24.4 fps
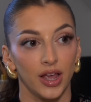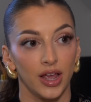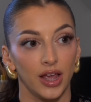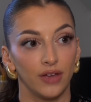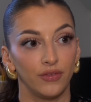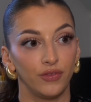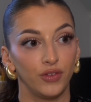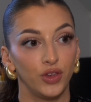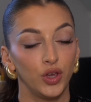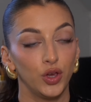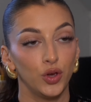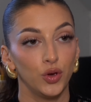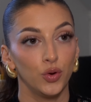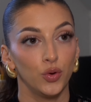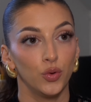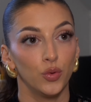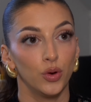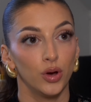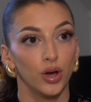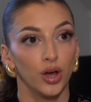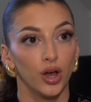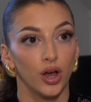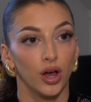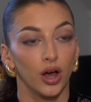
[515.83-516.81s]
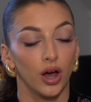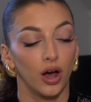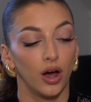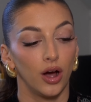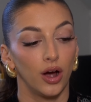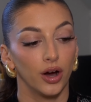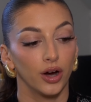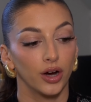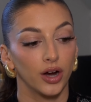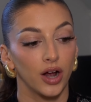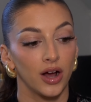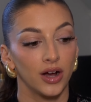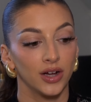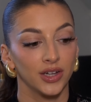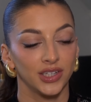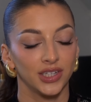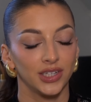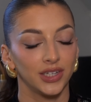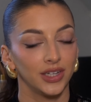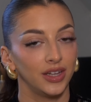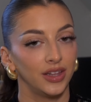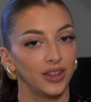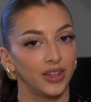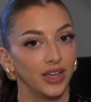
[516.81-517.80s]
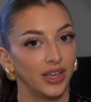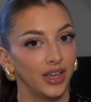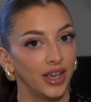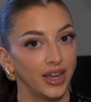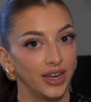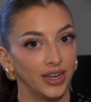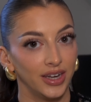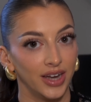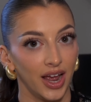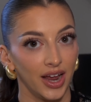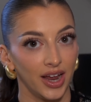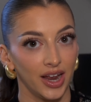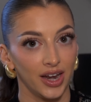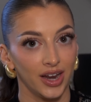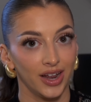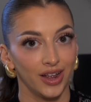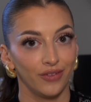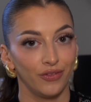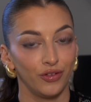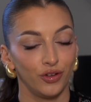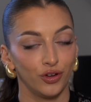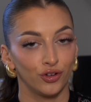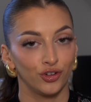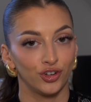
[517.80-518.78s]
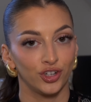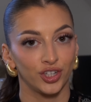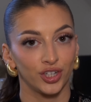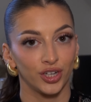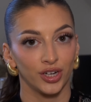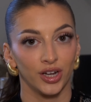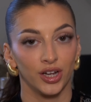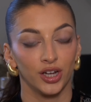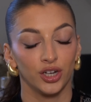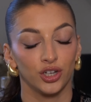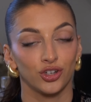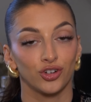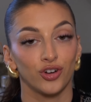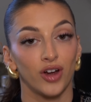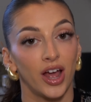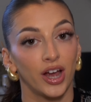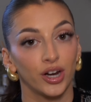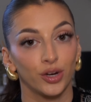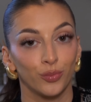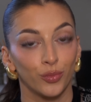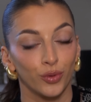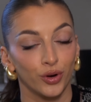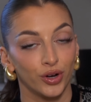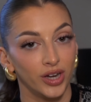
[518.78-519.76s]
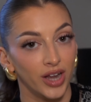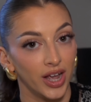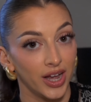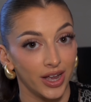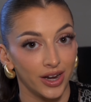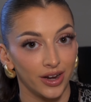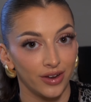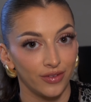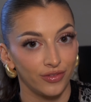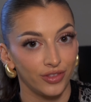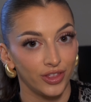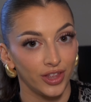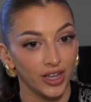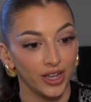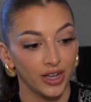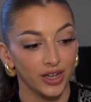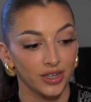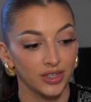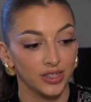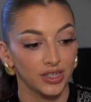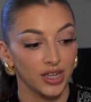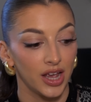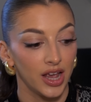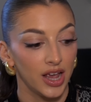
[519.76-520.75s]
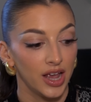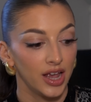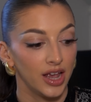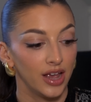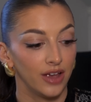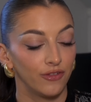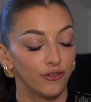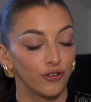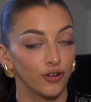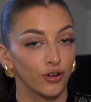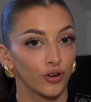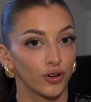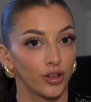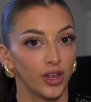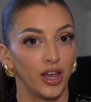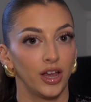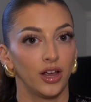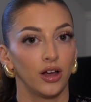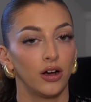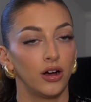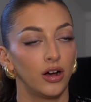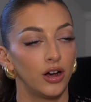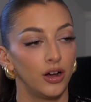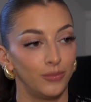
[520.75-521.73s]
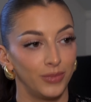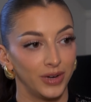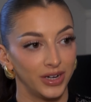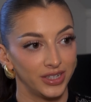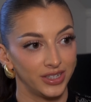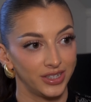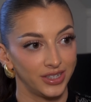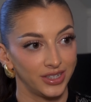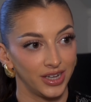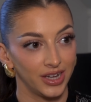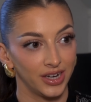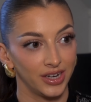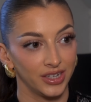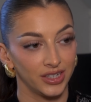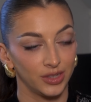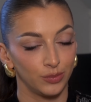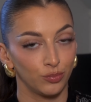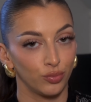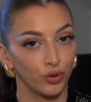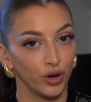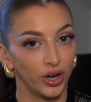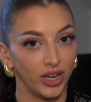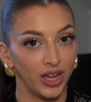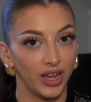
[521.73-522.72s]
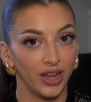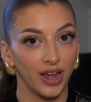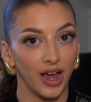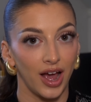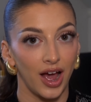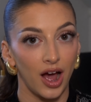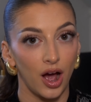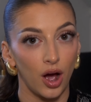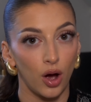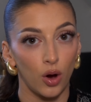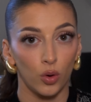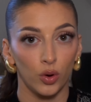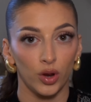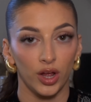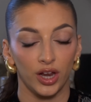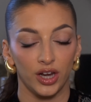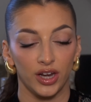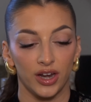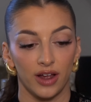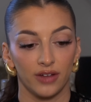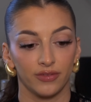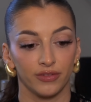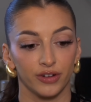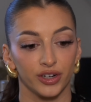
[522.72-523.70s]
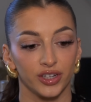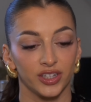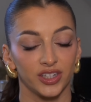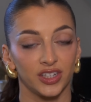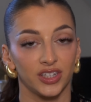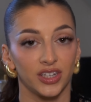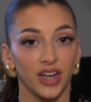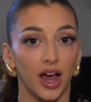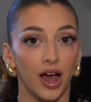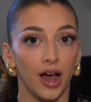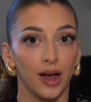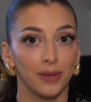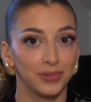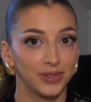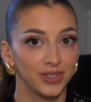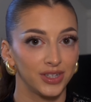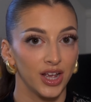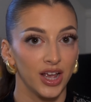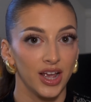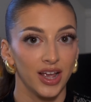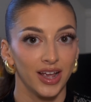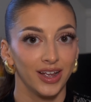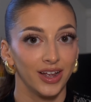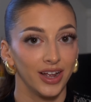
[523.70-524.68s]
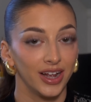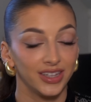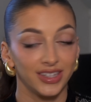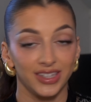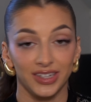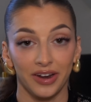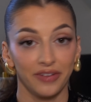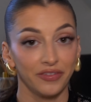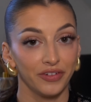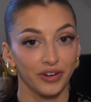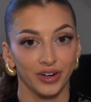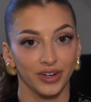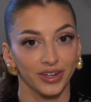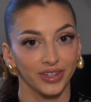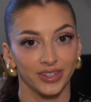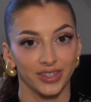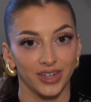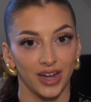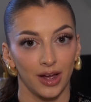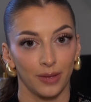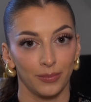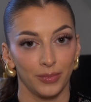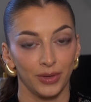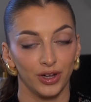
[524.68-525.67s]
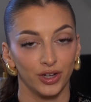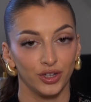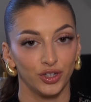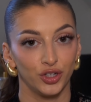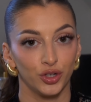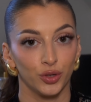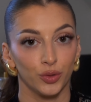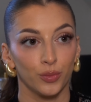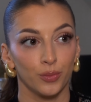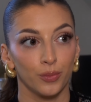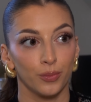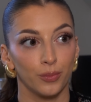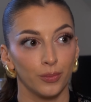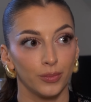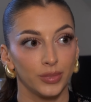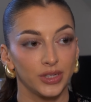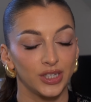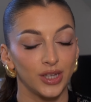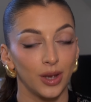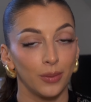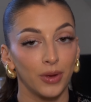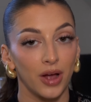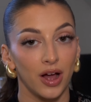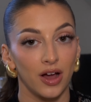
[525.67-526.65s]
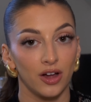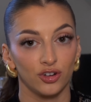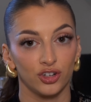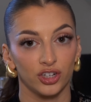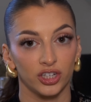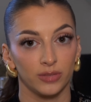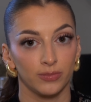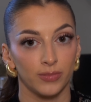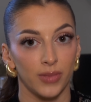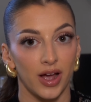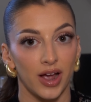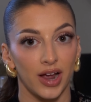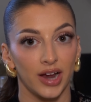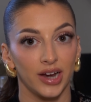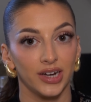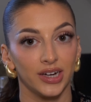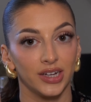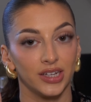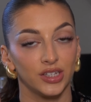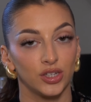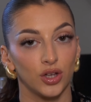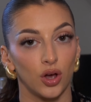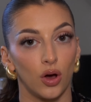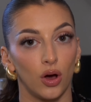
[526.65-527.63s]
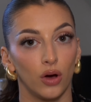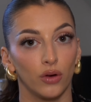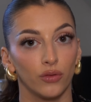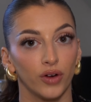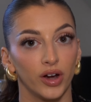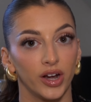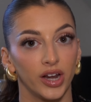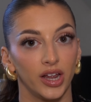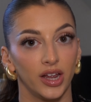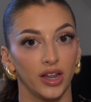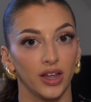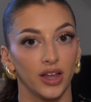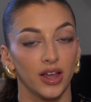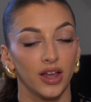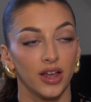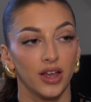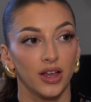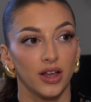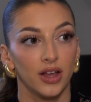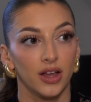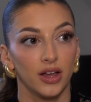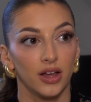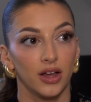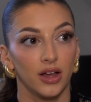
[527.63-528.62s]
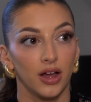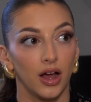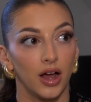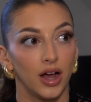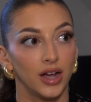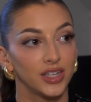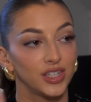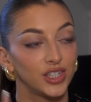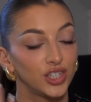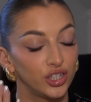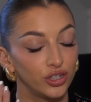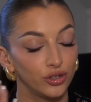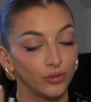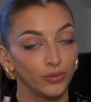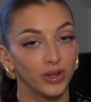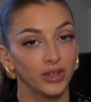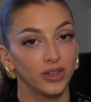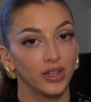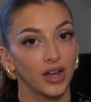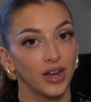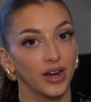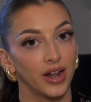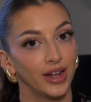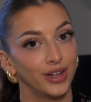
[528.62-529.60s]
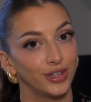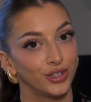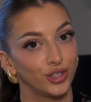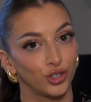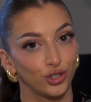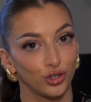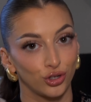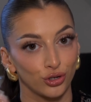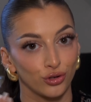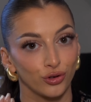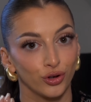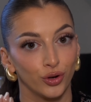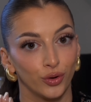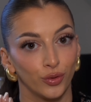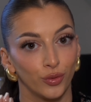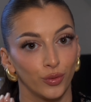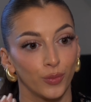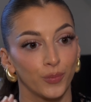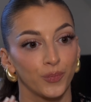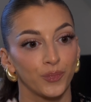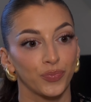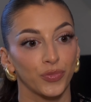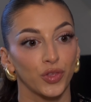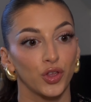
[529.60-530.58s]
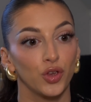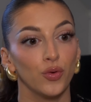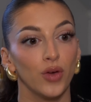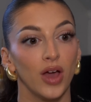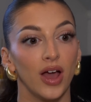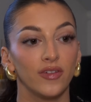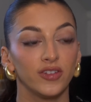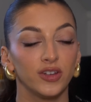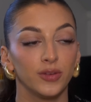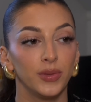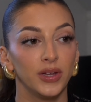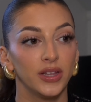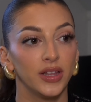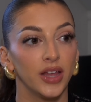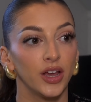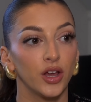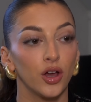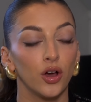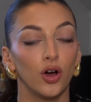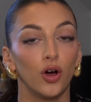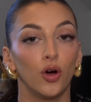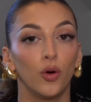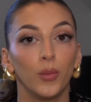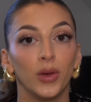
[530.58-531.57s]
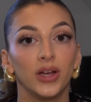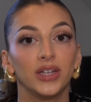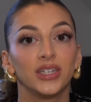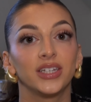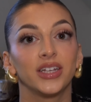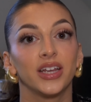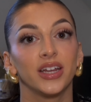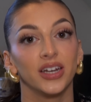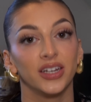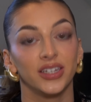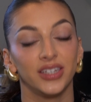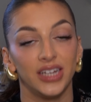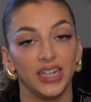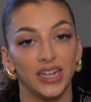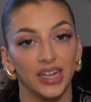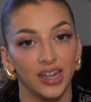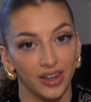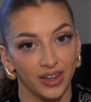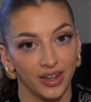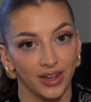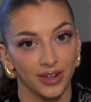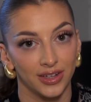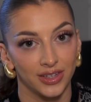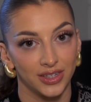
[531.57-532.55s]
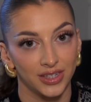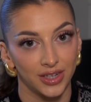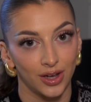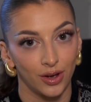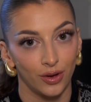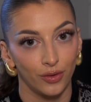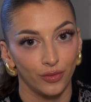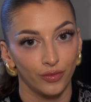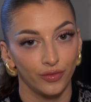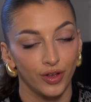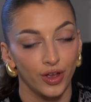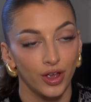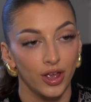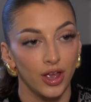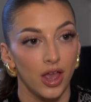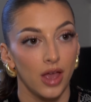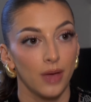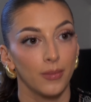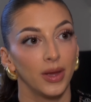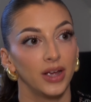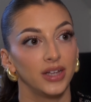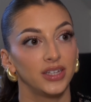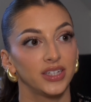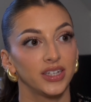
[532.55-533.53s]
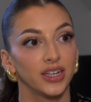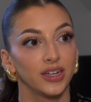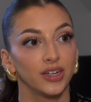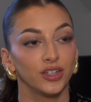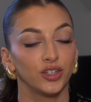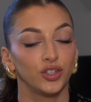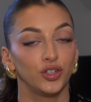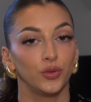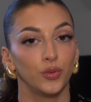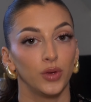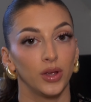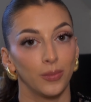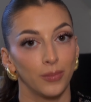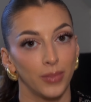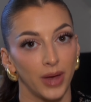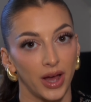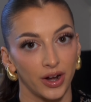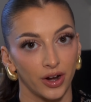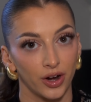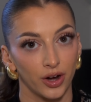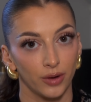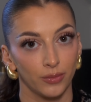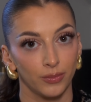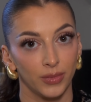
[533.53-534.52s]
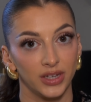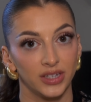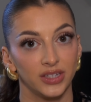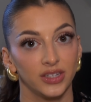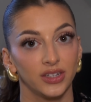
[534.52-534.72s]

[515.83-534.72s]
If you are constantly thinking negative, you're just going to attract more negative things. If you're like, oh, my skin is breaking out, it never stops, it's never going to stop, because your subconscious mind is already assuming that as true. You have to be like, oh, my skin is healing itself, my skin is doing better,